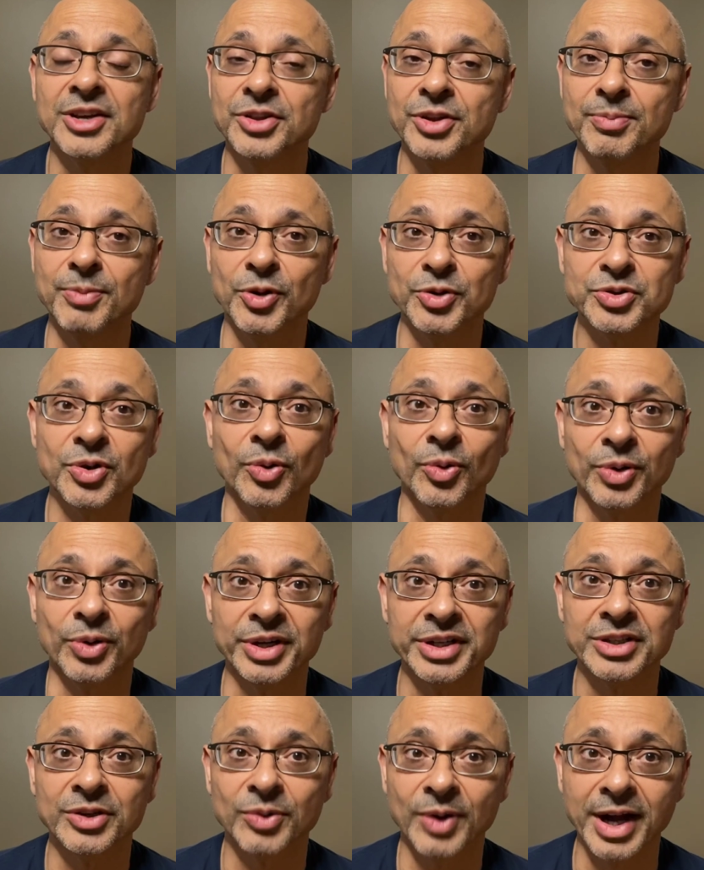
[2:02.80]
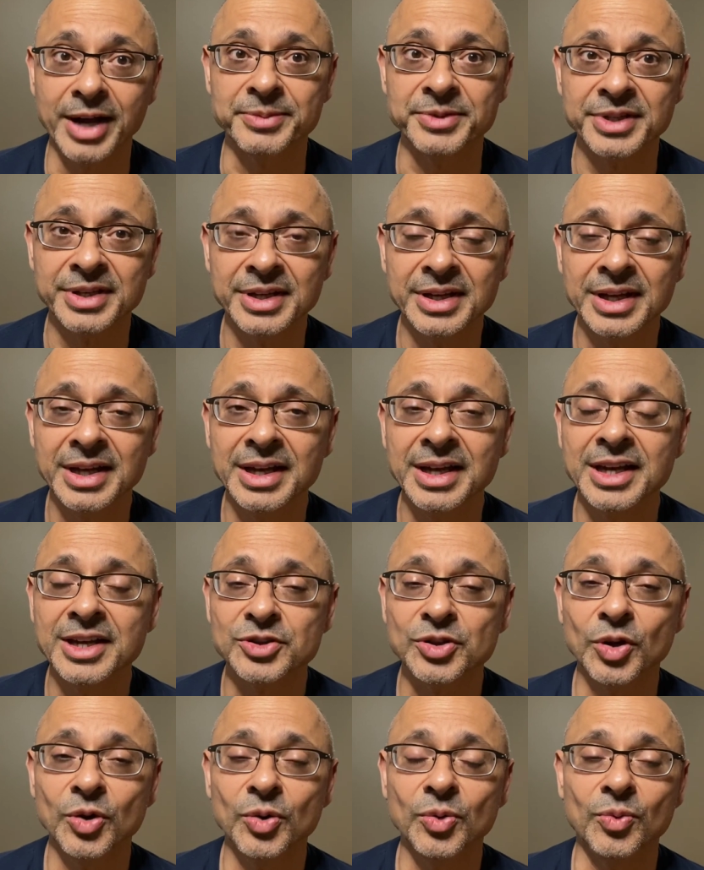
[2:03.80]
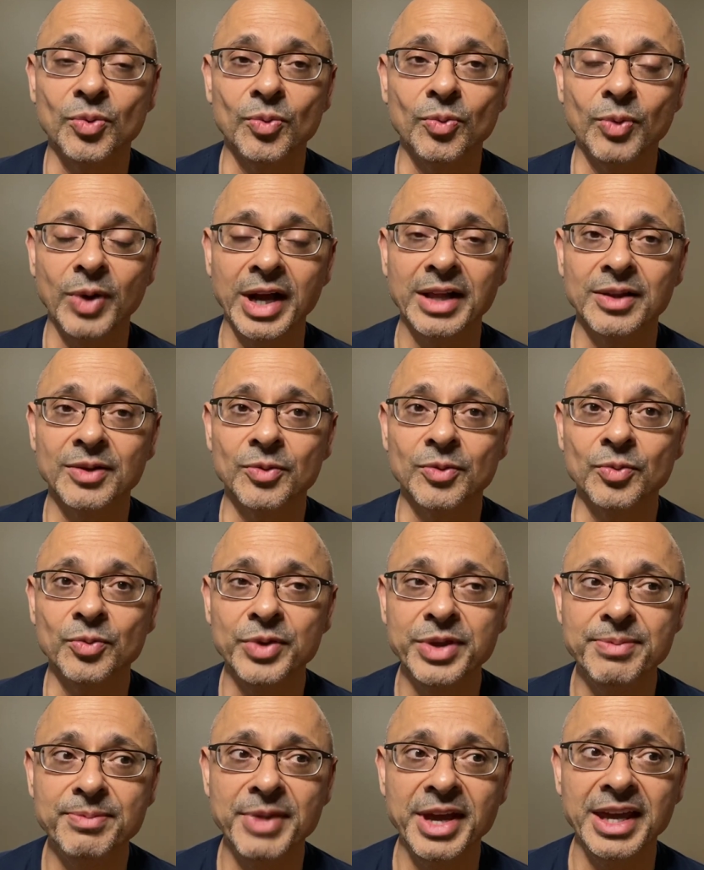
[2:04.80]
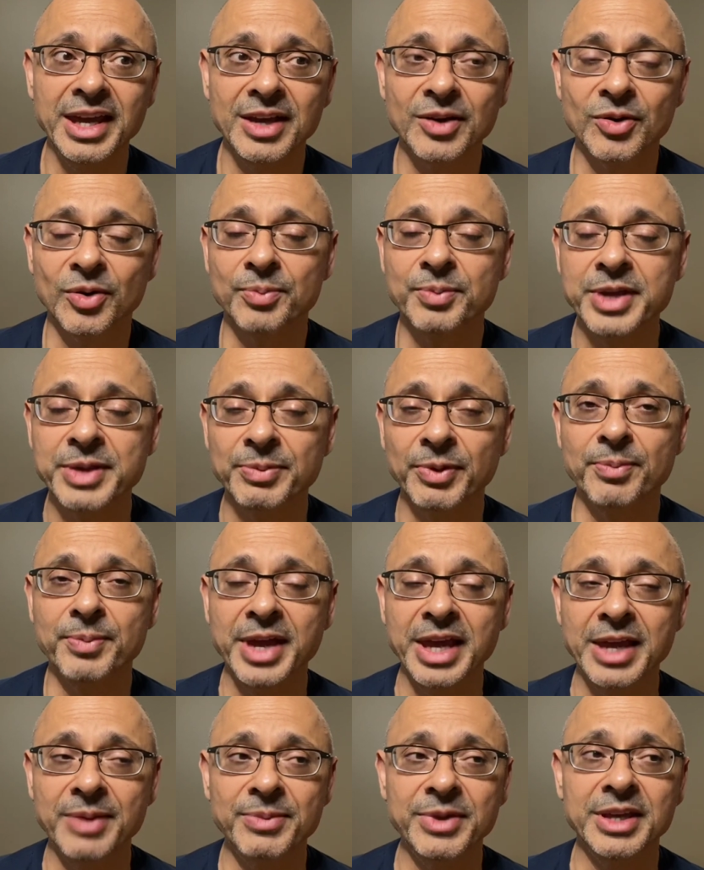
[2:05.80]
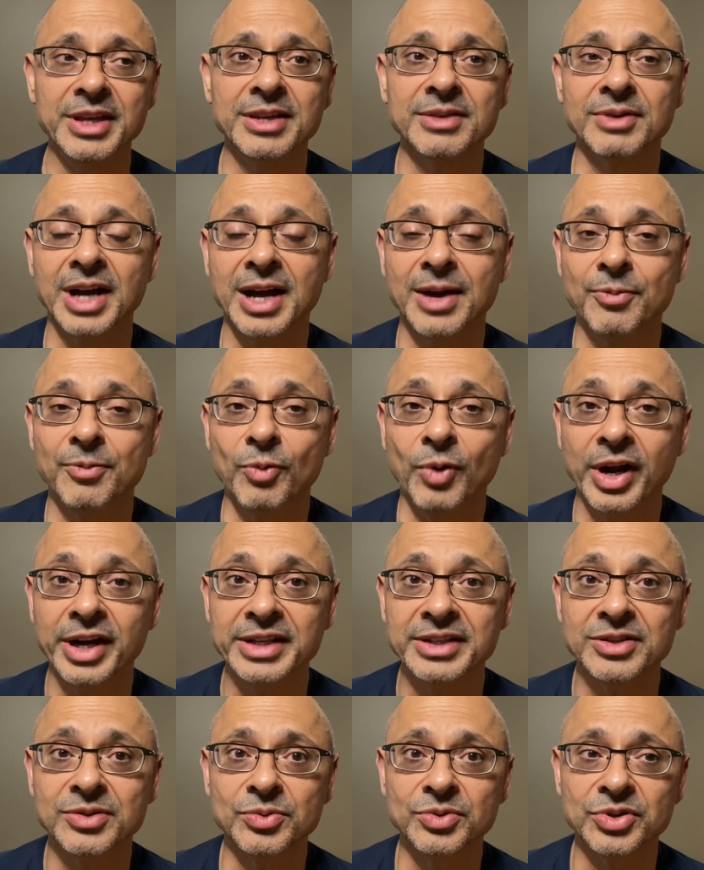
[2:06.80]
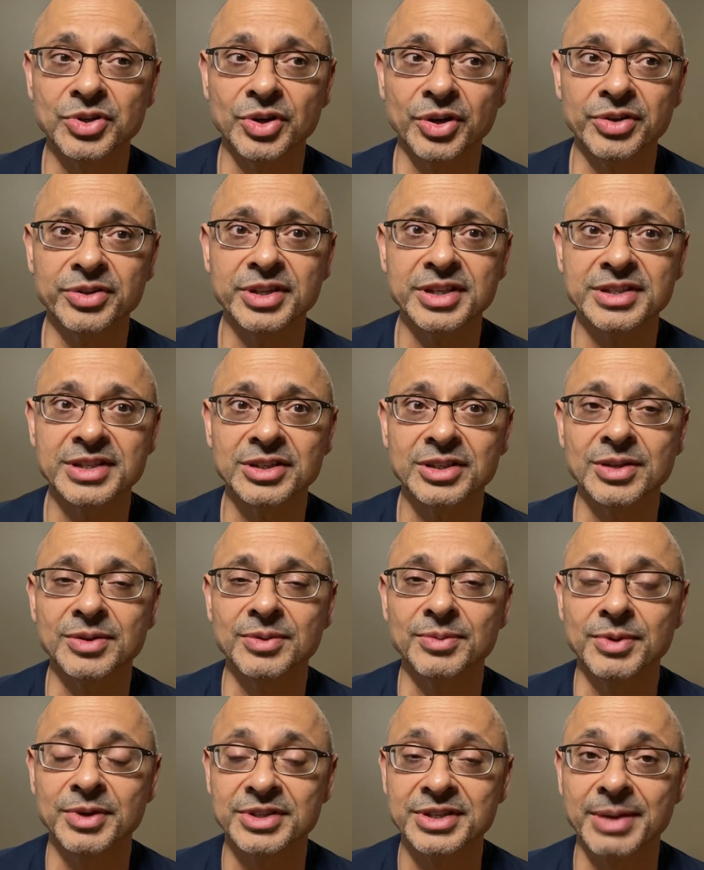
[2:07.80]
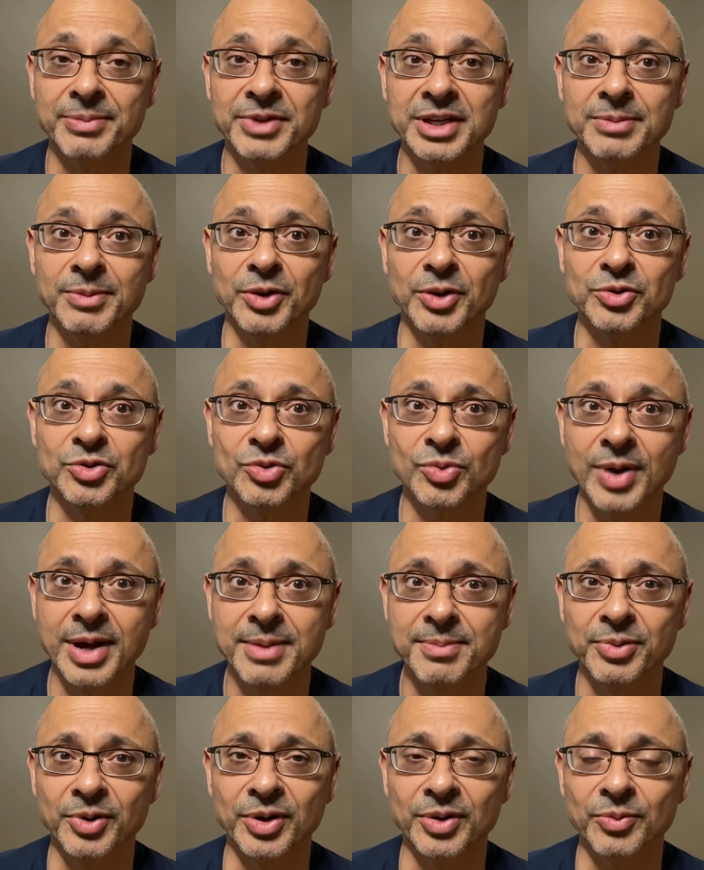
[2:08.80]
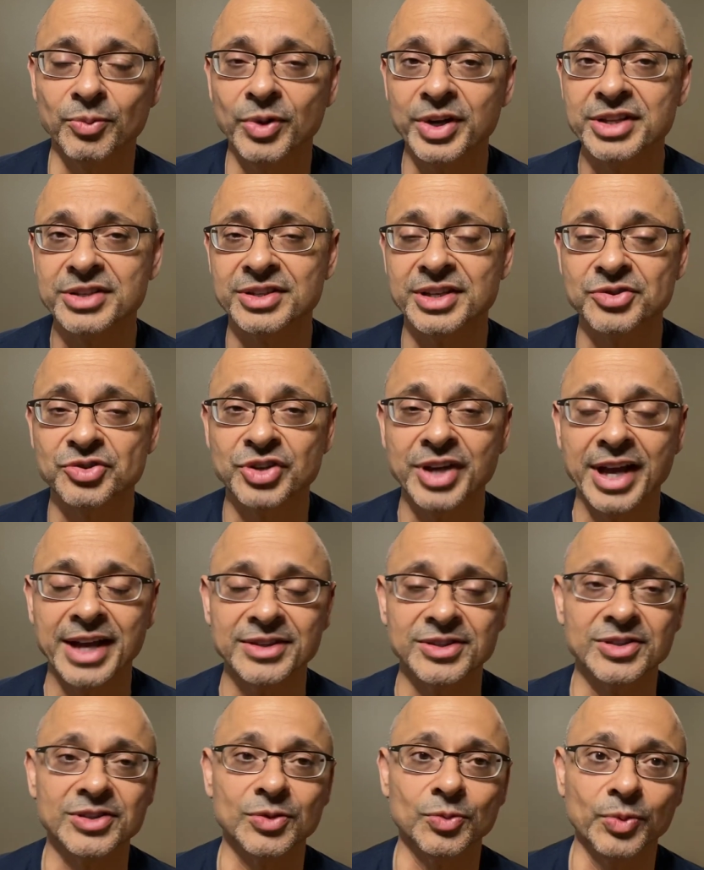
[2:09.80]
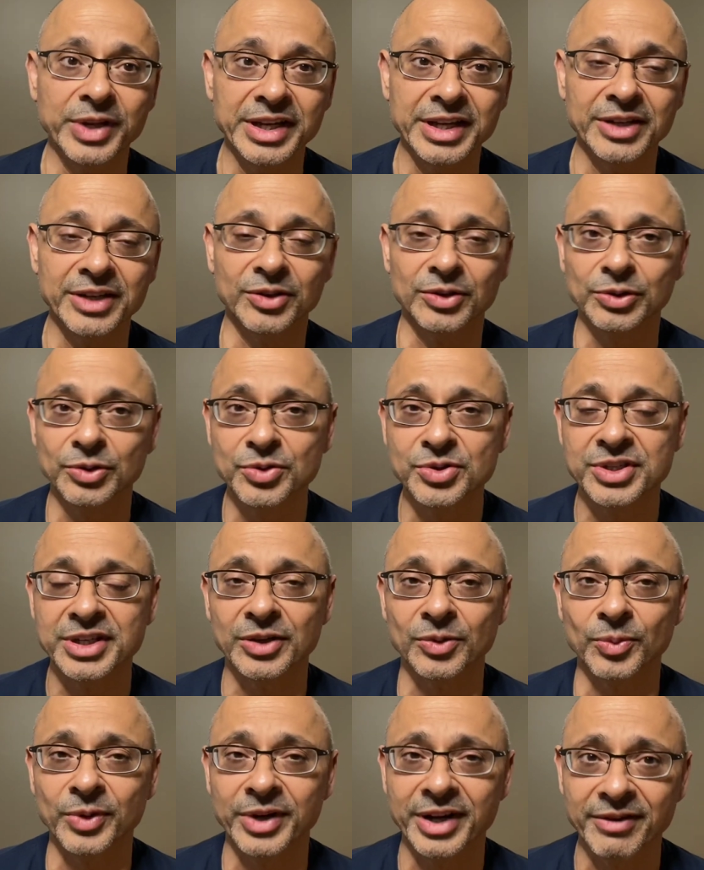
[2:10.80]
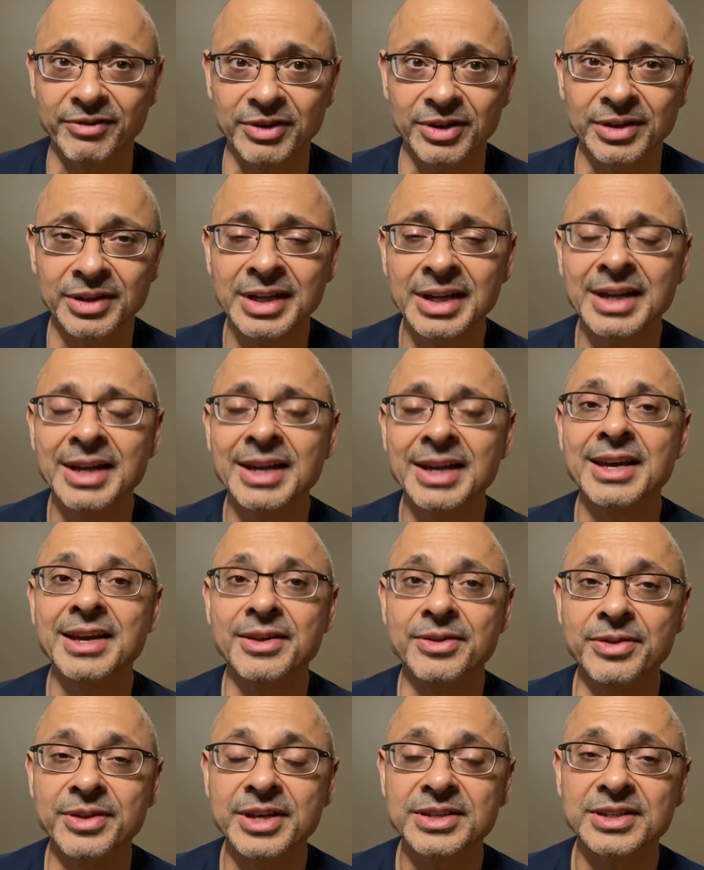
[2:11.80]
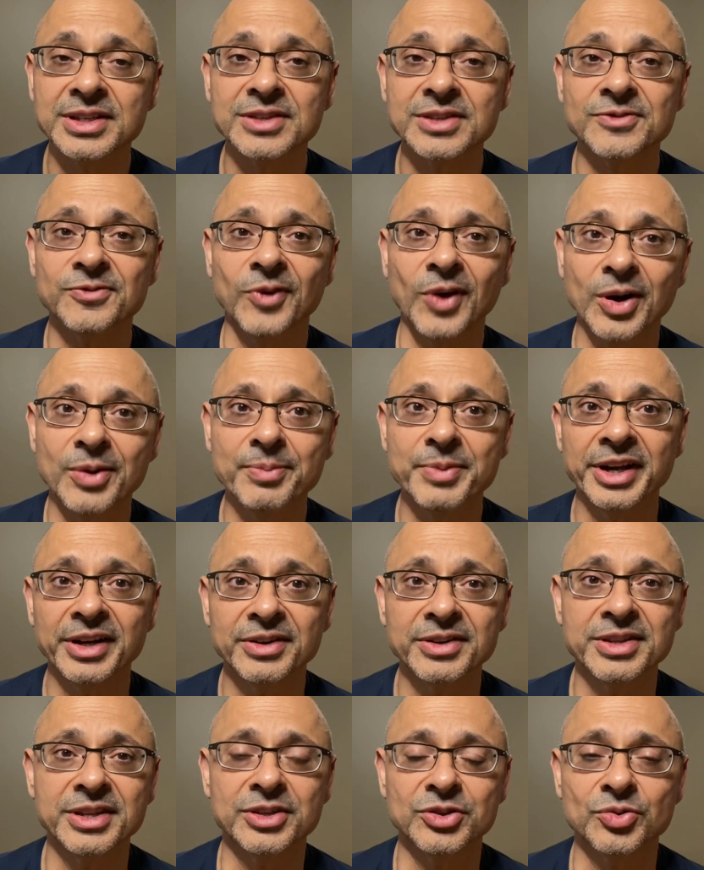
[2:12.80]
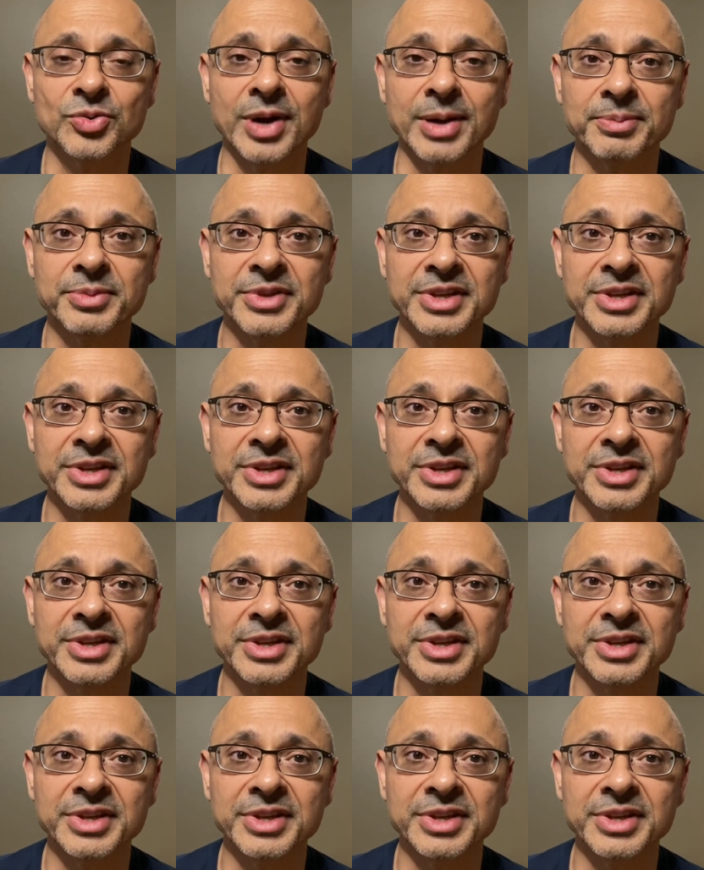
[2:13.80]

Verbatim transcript: the most horrid crimes. So while we may or people may be uh, wanting to turn this into something about Trump or what is his chances of winning or losing or whatever, this is far bigger than Trump.